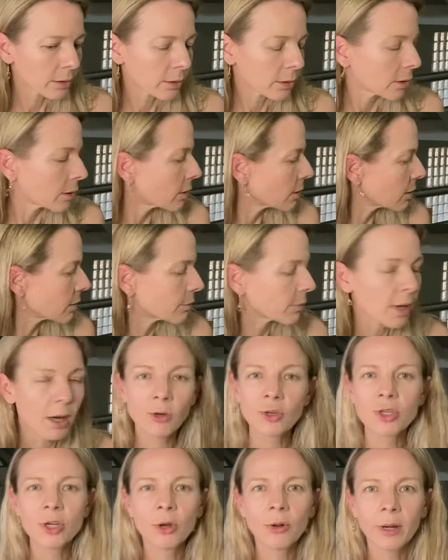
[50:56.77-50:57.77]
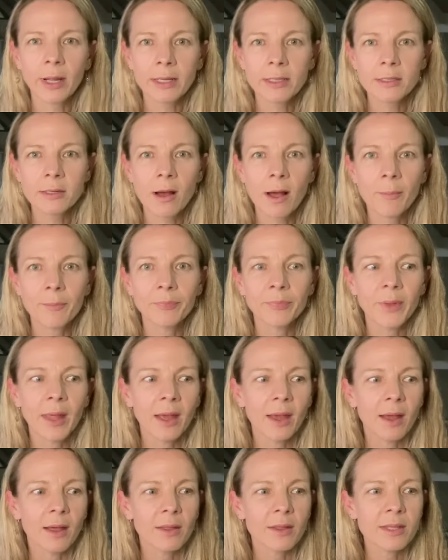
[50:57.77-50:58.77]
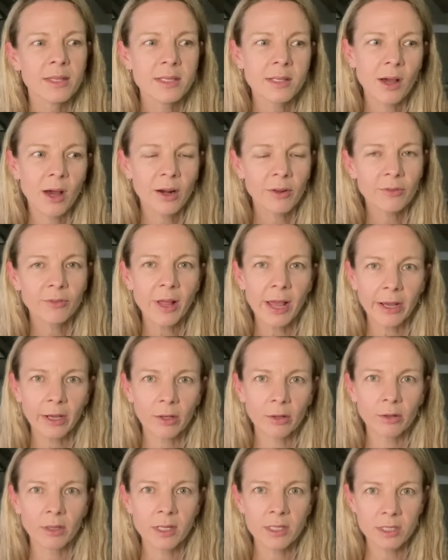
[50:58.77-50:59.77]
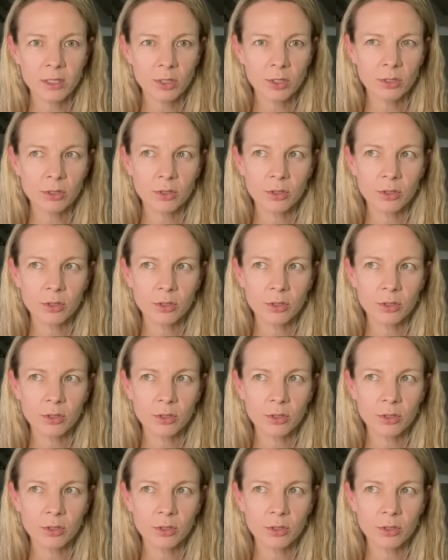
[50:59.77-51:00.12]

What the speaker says: Oh, I'll show it next time. It's kind of like, it's